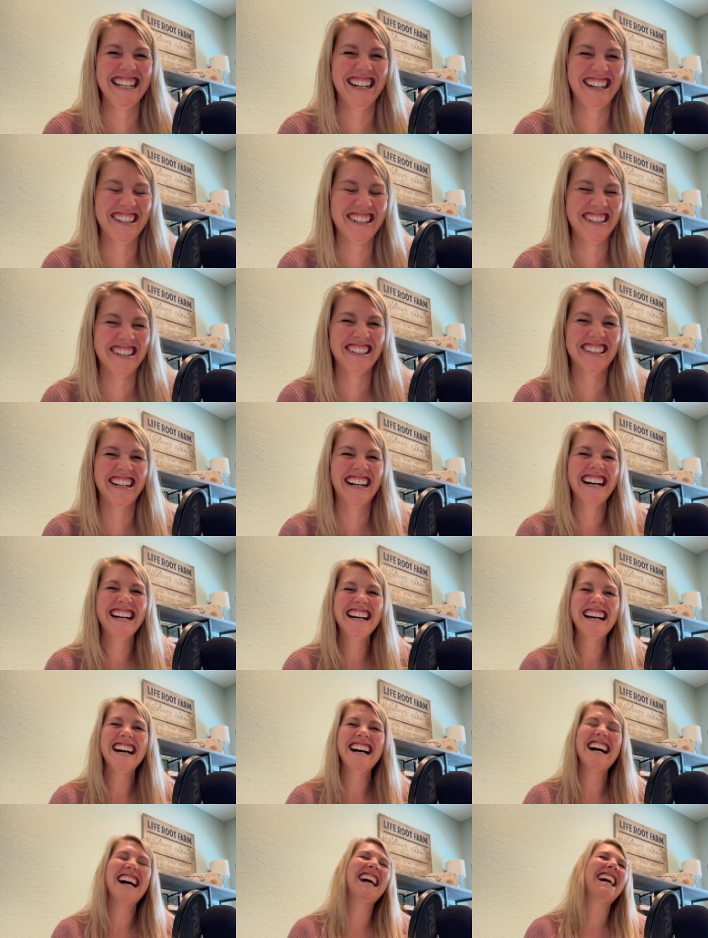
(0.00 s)
So,
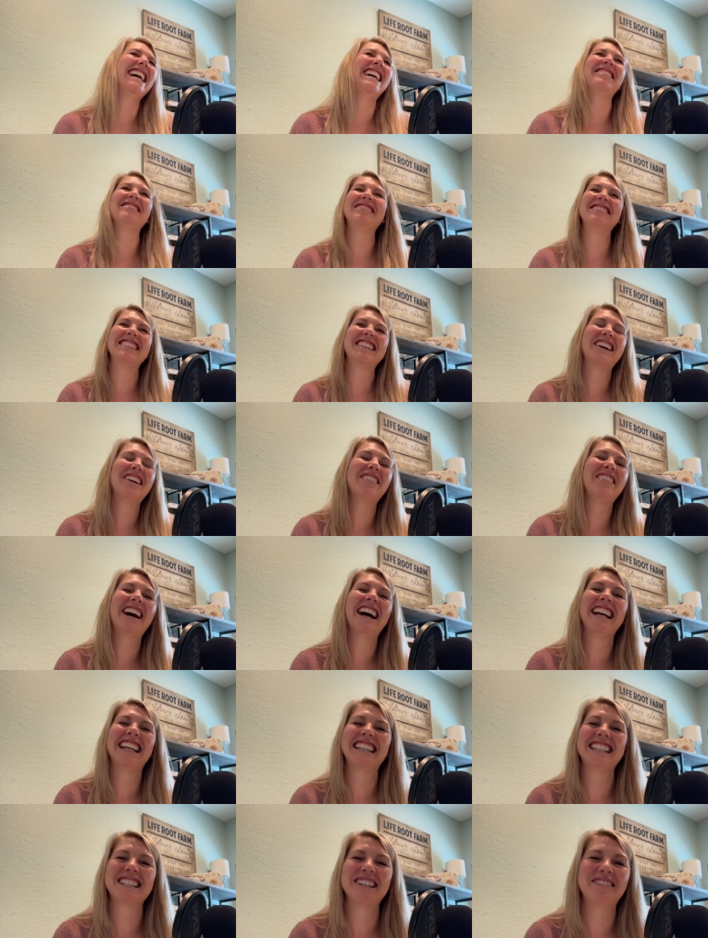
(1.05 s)
no,
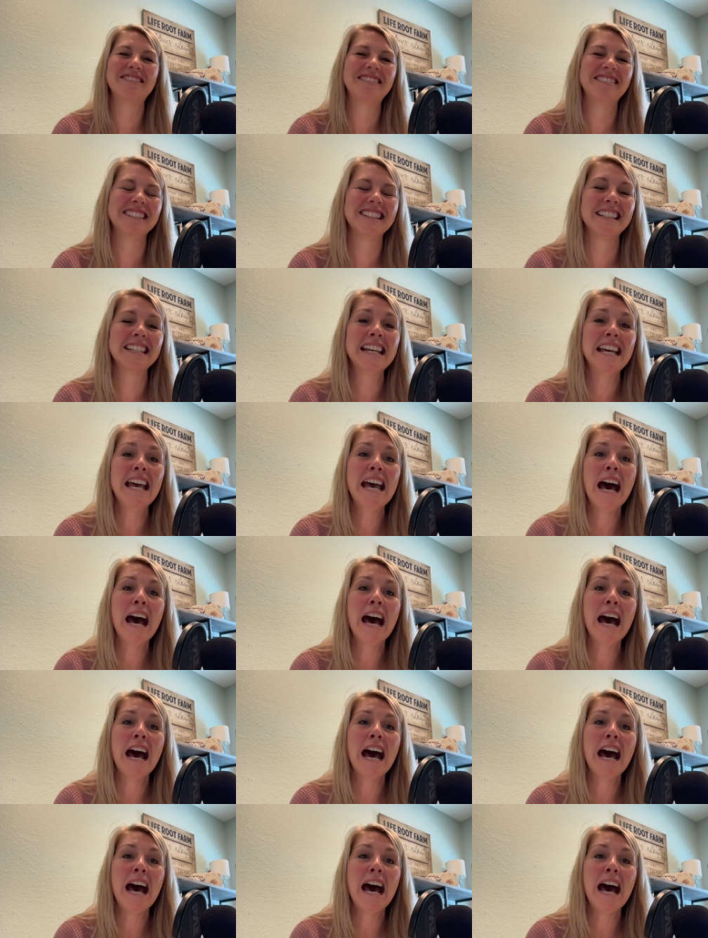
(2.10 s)
I don't.